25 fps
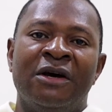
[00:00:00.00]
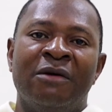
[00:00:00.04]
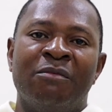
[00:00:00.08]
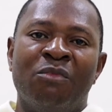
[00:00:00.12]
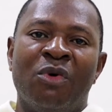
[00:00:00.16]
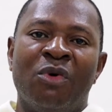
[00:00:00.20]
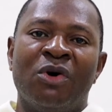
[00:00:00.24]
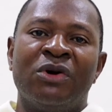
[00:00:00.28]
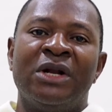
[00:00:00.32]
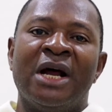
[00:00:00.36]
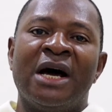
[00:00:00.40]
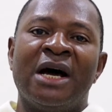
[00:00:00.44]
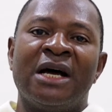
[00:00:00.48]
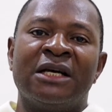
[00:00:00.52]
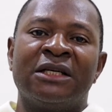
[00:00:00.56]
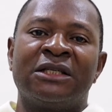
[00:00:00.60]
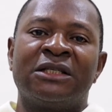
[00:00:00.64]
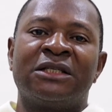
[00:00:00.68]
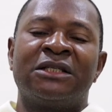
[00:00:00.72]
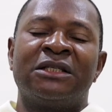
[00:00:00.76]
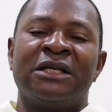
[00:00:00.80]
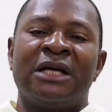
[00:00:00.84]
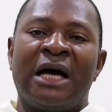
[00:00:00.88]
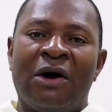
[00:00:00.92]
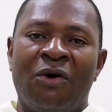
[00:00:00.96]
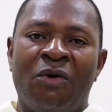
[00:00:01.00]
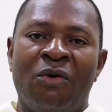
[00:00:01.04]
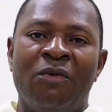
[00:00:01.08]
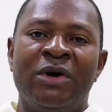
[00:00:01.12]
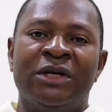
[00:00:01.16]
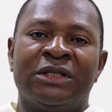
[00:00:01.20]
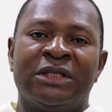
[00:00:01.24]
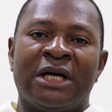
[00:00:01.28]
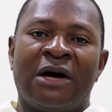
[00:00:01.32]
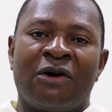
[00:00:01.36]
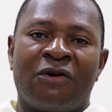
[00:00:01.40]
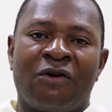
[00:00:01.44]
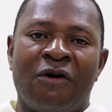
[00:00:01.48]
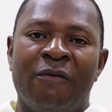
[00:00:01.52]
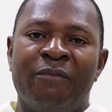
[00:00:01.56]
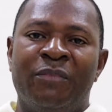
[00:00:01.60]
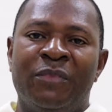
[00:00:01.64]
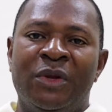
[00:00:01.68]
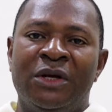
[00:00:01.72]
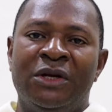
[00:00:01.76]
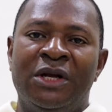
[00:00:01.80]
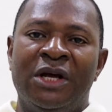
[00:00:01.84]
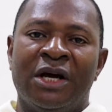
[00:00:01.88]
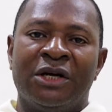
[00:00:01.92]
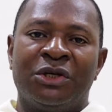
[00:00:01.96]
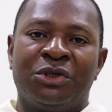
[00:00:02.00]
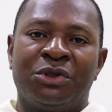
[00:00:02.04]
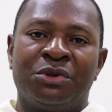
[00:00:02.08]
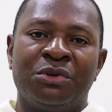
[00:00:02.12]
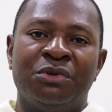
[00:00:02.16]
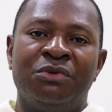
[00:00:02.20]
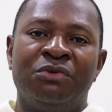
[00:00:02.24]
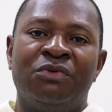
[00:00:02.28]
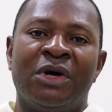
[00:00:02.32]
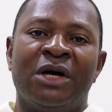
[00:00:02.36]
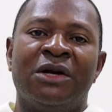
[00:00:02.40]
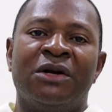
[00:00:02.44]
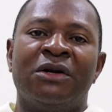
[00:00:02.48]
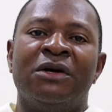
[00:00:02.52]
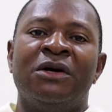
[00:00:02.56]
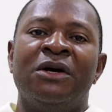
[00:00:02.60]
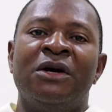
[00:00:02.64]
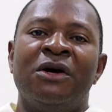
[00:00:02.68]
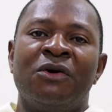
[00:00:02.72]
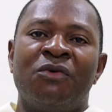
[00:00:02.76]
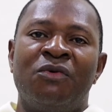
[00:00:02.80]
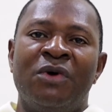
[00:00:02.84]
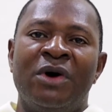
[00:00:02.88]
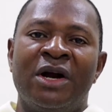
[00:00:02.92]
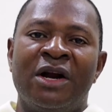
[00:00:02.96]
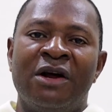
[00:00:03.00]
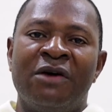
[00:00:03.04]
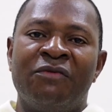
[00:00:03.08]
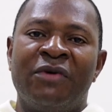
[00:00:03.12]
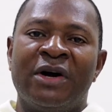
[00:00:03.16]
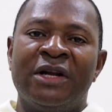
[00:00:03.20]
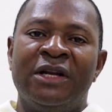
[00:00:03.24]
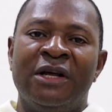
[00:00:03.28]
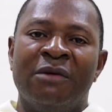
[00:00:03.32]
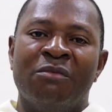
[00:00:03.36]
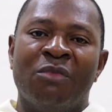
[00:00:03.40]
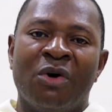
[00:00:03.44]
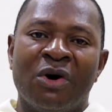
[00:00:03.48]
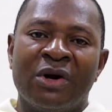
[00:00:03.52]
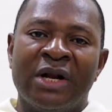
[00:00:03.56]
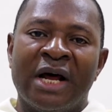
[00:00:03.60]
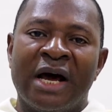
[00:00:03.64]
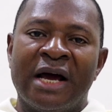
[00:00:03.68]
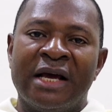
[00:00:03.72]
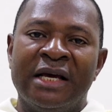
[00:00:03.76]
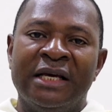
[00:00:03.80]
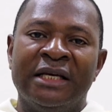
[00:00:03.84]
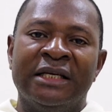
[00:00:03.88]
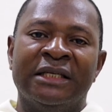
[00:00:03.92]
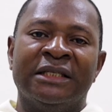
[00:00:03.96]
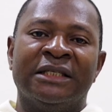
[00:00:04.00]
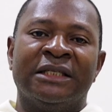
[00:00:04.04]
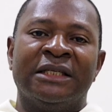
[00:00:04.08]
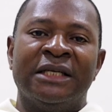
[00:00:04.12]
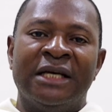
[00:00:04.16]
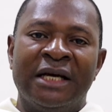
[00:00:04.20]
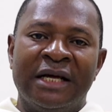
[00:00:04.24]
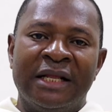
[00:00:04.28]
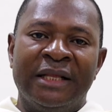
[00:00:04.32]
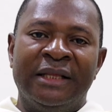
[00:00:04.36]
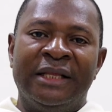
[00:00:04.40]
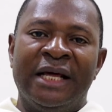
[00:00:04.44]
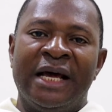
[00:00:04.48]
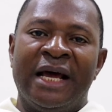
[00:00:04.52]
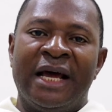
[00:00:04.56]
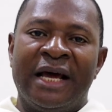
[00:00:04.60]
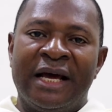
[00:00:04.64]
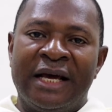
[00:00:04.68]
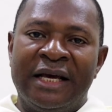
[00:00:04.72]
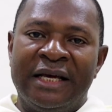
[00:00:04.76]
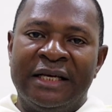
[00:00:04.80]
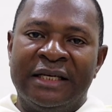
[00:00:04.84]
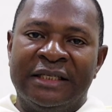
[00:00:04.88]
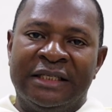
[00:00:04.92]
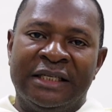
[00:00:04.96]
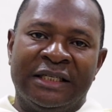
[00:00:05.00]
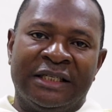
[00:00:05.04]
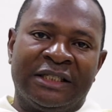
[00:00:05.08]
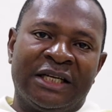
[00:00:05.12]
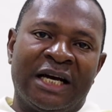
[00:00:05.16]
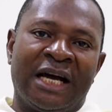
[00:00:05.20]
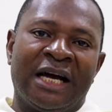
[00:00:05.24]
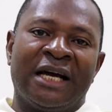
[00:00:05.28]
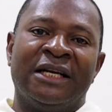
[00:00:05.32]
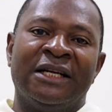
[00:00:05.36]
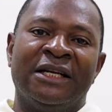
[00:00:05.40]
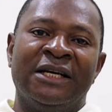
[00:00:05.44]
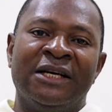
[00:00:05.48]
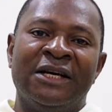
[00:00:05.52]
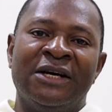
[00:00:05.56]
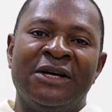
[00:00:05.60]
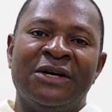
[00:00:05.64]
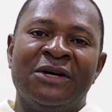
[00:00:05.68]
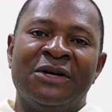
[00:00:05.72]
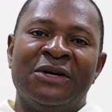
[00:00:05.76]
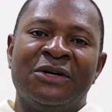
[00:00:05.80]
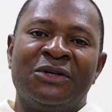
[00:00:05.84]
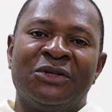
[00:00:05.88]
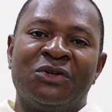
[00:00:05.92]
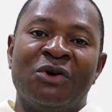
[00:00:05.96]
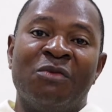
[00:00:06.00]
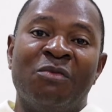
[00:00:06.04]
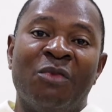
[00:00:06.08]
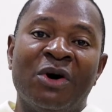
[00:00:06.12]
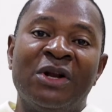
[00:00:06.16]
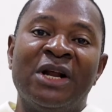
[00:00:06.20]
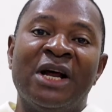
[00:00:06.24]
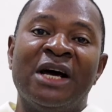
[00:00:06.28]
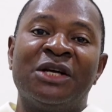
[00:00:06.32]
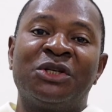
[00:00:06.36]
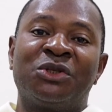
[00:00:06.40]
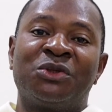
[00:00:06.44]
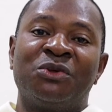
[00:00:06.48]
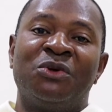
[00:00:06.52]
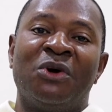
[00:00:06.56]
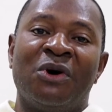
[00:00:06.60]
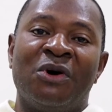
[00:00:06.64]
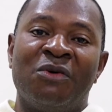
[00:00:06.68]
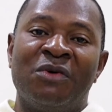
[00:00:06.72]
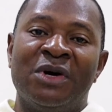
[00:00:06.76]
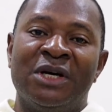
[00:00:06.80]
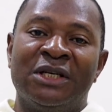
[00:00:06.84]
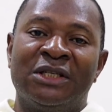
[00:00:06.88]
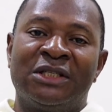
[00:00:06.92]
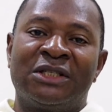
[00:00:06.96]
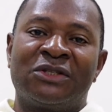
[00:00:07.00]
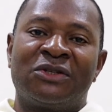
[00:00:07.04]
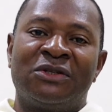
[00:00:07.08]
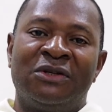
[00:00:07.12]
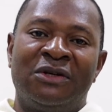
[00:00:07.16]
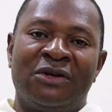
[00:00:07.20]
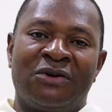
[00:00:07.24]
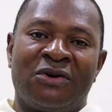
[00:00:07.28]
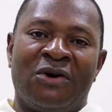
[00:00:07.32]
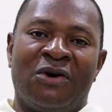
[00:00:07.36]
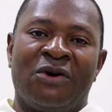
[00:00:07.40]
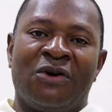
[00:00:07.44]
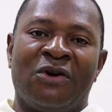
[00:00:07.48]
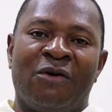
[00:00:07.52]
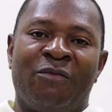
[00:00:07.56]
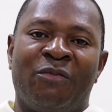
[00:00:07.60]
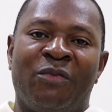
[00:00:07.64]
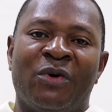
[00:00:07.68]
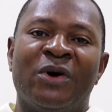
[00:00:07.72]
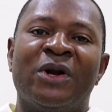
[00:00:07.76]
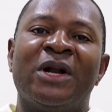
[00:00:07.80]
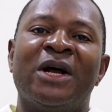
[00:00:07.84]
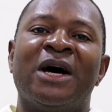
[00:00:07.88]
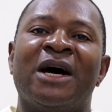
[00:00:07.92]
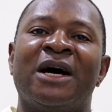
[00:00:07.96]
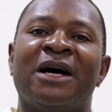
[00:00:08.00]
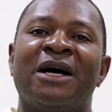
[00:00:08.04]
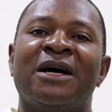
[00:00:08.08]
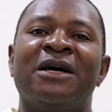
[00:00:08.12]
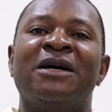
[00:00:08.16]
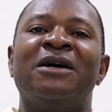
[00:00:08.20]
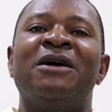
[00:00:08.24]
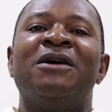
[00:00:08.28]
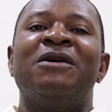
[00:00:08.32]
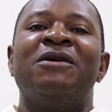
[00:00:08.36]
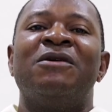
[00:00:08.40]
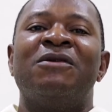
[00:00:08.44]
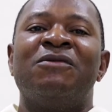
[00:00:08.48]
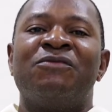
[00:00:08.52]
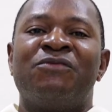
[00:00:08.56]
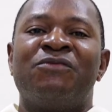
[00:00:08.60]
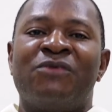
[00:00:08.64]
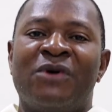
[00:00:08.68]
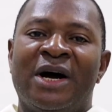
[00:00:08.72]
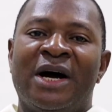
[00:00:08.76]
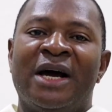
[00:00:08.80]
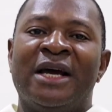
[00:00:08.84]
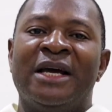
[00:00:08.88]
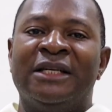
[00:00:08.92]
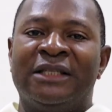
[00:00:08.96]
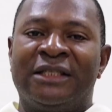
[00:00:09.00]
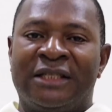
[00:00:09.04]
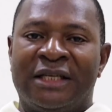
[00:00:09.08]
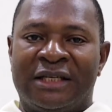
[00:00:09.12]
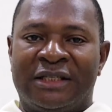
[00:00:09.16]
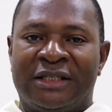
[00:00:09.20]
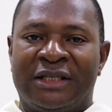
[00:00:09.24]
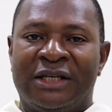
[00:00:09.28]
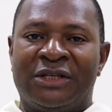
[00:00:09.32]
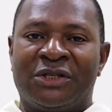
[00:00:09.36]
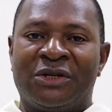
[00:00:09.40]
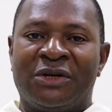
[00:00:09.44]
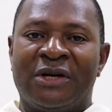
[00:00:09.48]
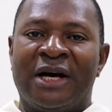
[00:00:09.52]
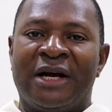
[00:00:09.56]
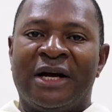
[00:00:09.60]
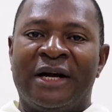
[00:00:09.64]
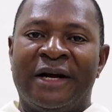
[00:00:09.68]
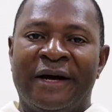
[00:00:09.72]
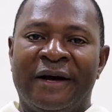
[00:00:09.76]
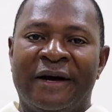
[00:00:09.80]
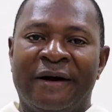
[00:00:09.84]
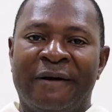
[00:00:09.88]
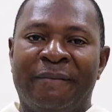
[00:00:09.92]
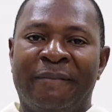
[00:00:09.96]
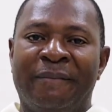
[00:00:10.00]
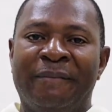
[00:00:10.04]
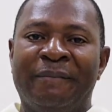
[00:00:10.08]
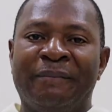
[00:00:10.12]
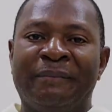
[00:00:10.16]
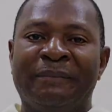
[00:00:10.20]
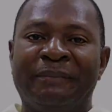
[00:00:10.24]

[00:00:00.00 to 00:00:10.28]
Mothers always accompany their children. Wherever the mother is, there is the child. So mothers should always call upon her for her intercession and help.